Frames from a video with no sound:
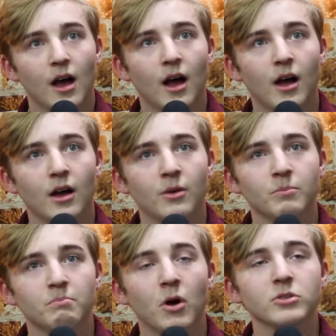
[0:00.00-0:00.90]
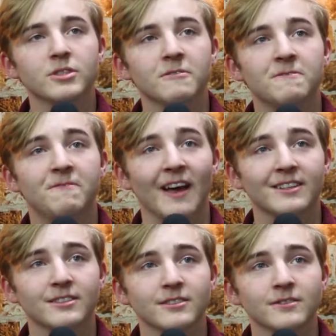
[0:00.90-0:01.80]
Most
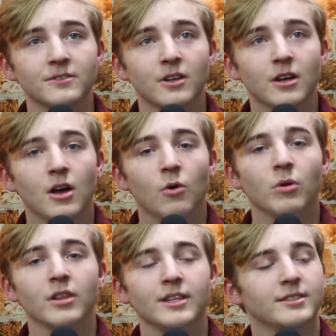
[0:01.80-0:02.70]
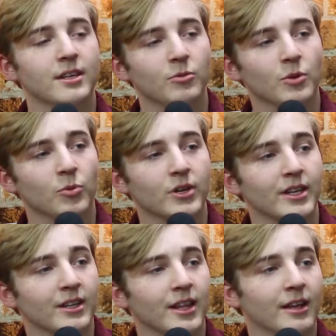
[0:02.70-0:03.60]
effective? Well, let's say we're
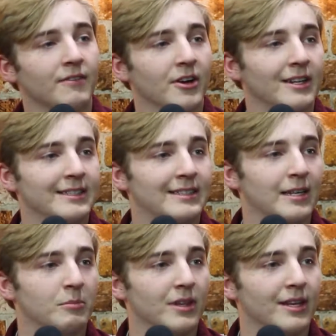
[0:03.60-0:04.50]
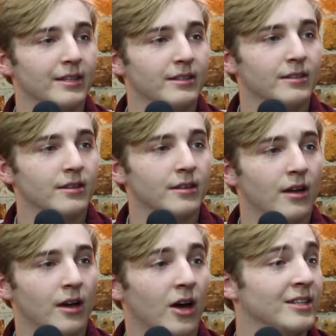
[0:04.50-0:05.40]
working in like a very dim lit
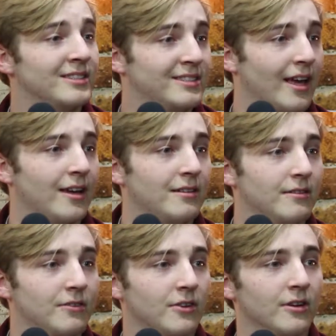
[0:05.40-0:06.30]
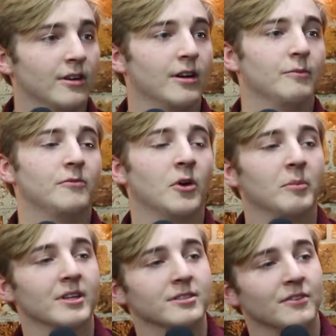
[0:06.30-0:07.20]
on set for
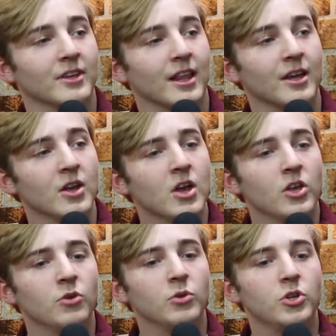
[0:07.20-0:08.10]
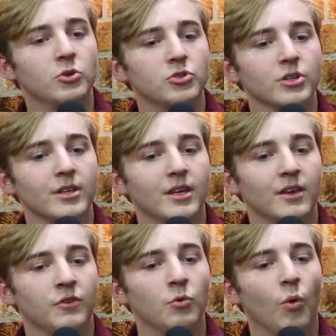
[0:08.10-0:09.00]
filming and stuff like that. You'd usually,
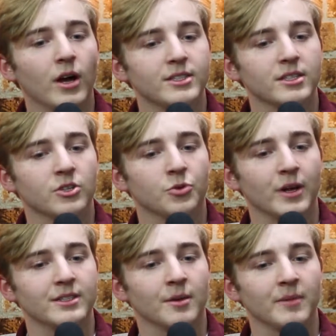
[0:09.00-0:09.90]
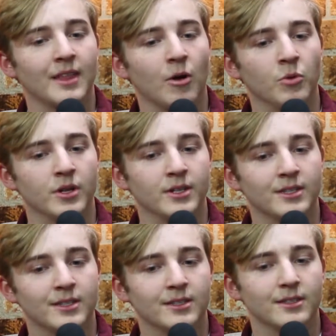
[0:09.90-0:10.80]
if you want to create something that would
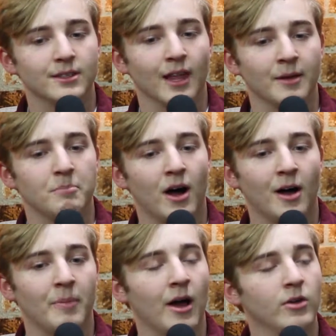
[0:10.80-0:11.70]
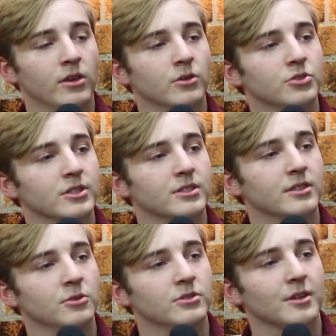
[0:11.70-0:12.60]
like pop out, you usually
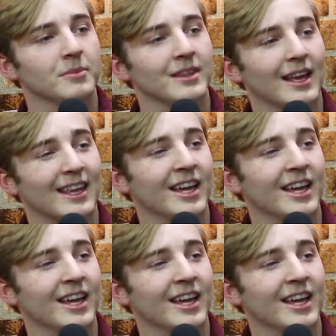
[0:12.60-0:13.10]
use something that